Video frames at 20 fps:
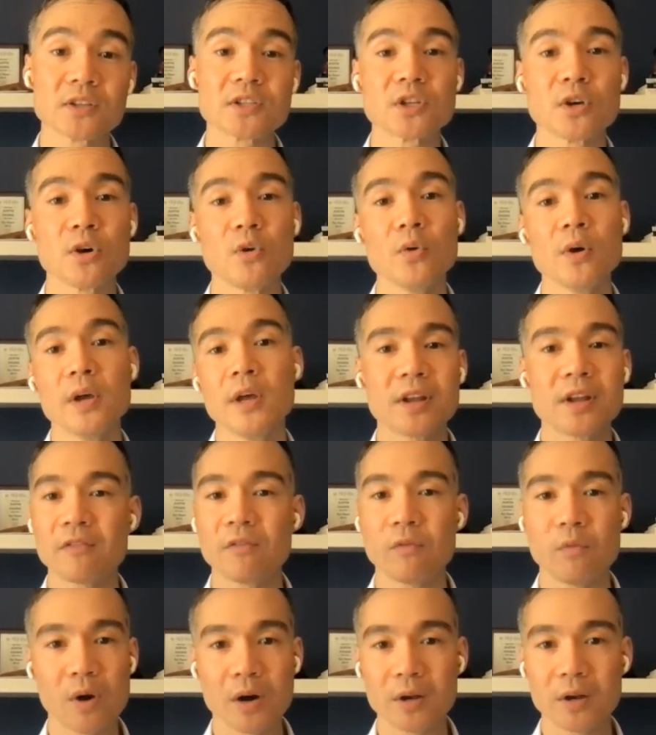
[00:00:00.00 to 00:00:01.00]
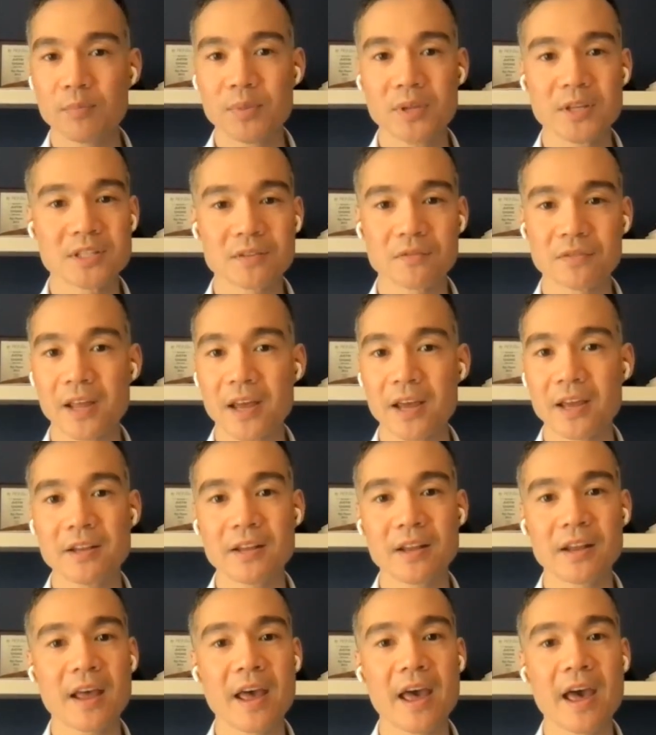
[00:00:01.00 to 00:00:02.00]
So you can have one piece of
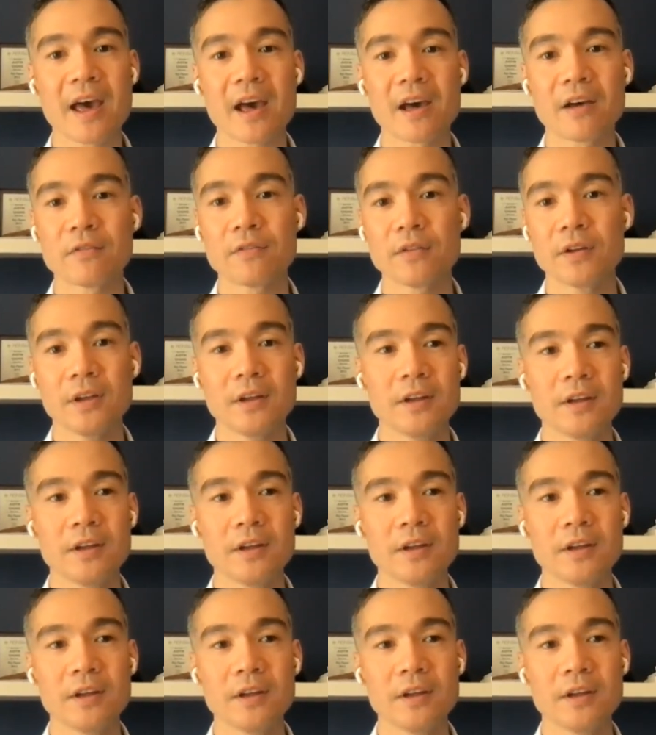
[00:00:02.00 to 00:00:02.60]
land and have